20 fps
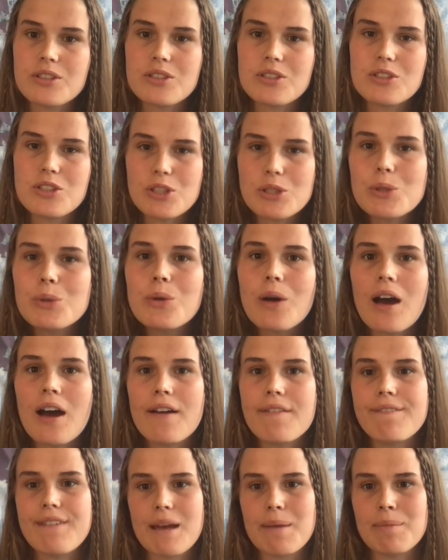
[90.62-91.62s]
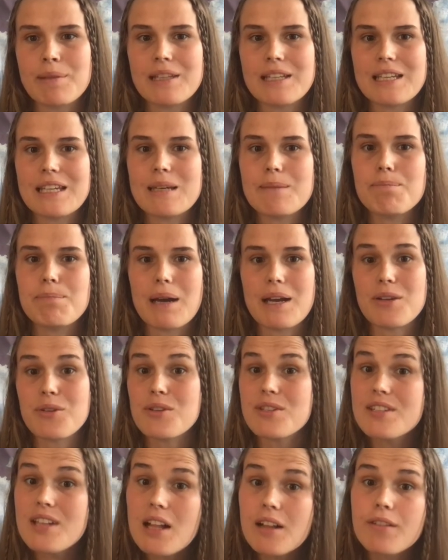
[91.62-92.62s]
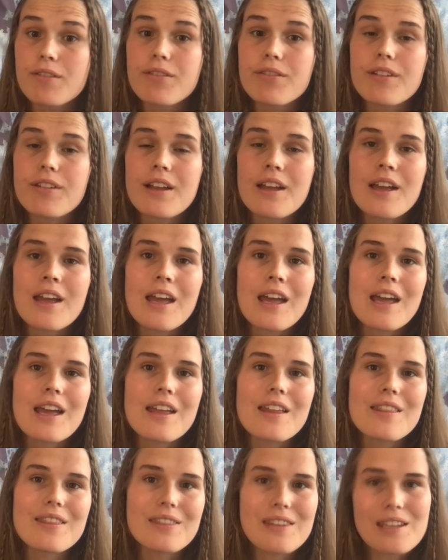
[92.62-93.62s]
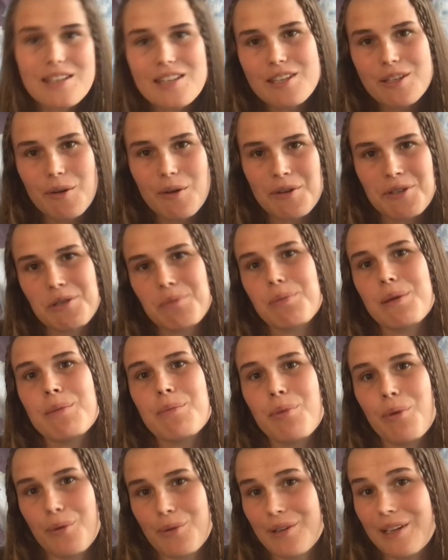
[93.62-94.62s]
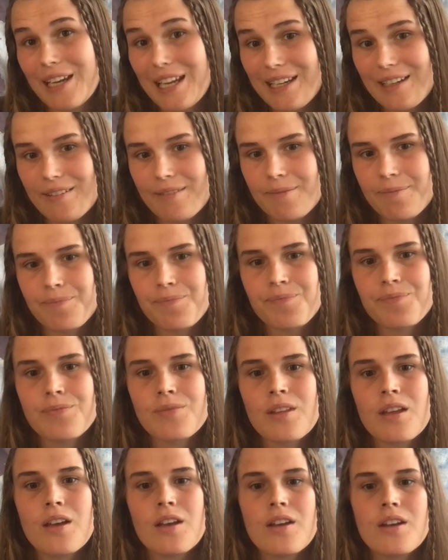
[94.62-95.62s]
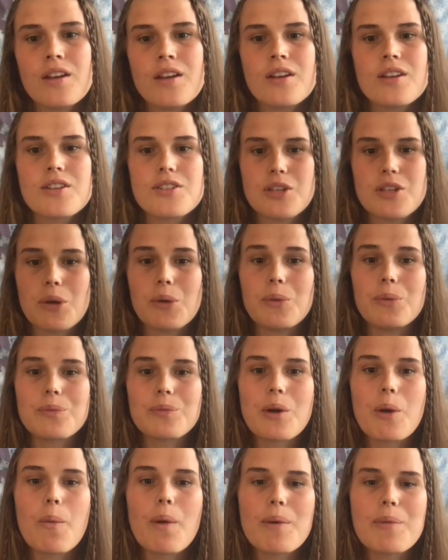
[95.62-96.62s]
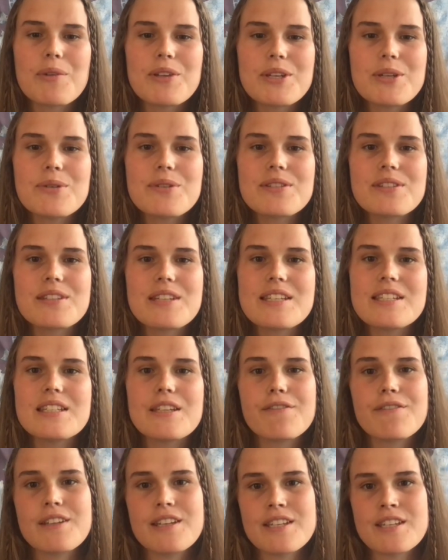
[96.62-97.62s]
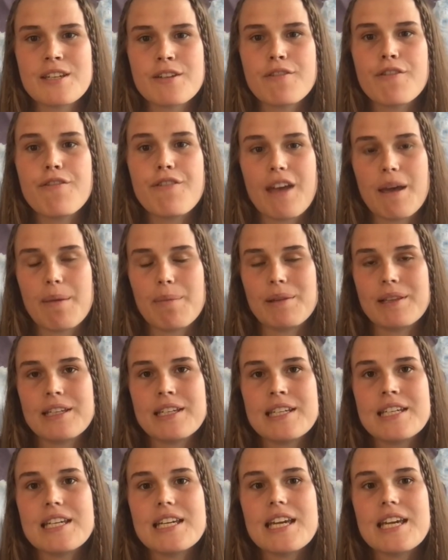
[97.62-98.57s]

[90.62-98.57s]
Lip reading: you are a family by yourself. This is going to be important later. So when we use this definition of a family,